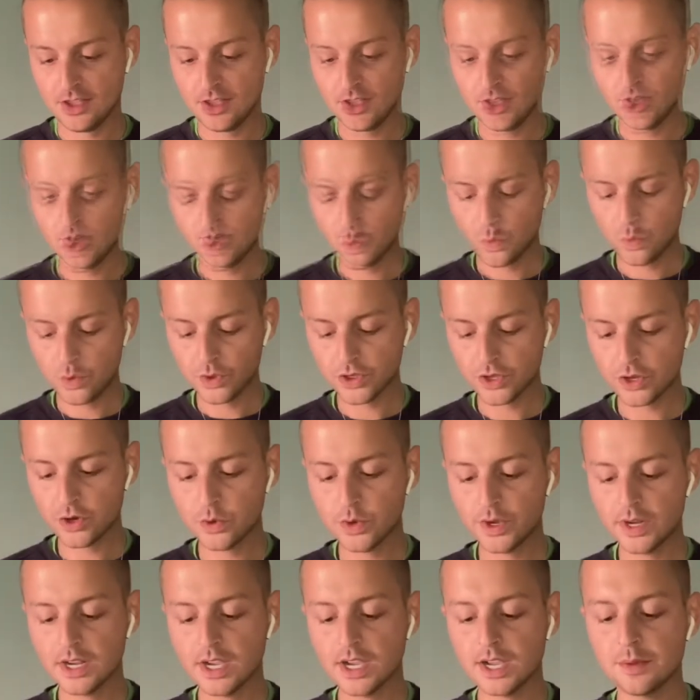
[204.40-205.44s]
Queen. With the
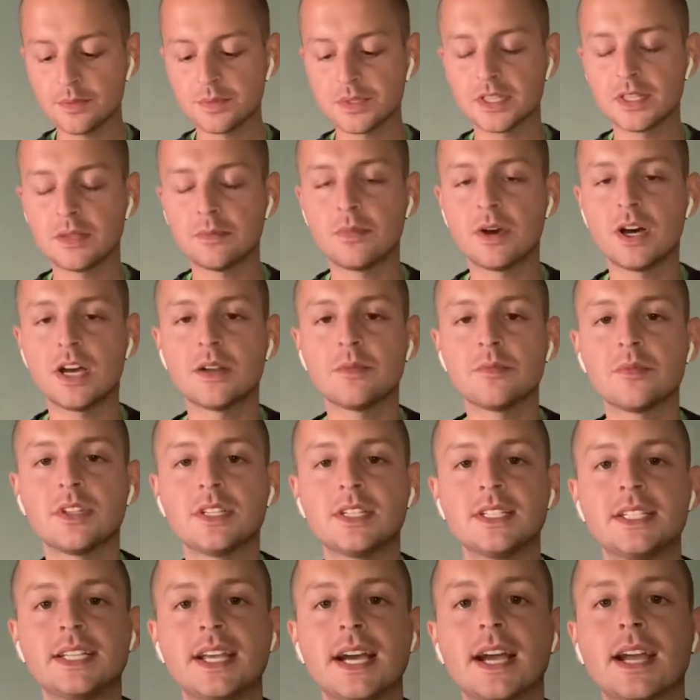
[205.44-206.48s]
Queen of Cups at the bottom of the
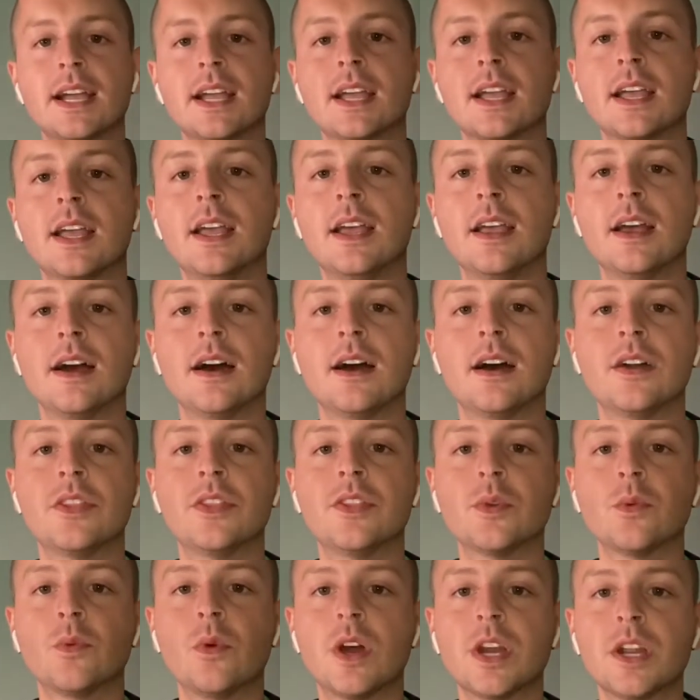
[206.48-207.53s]
deck, uh,
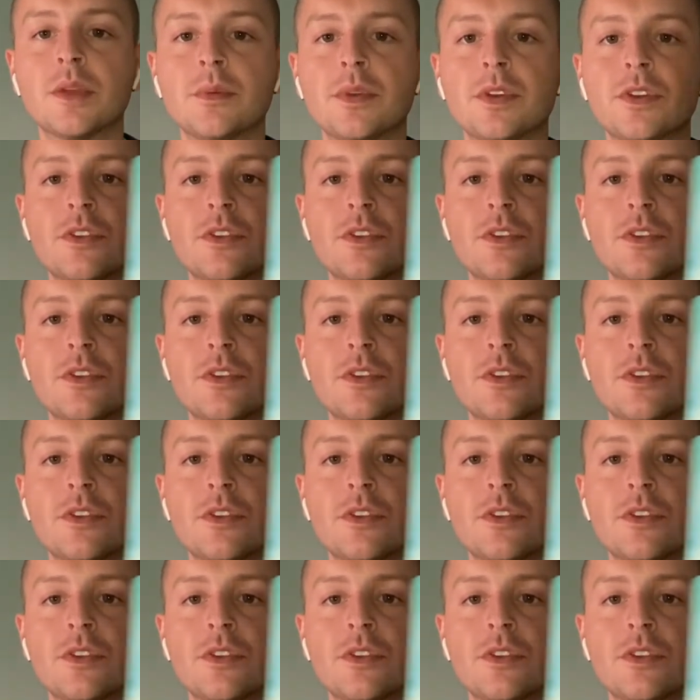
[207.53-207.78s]
they're wanting me to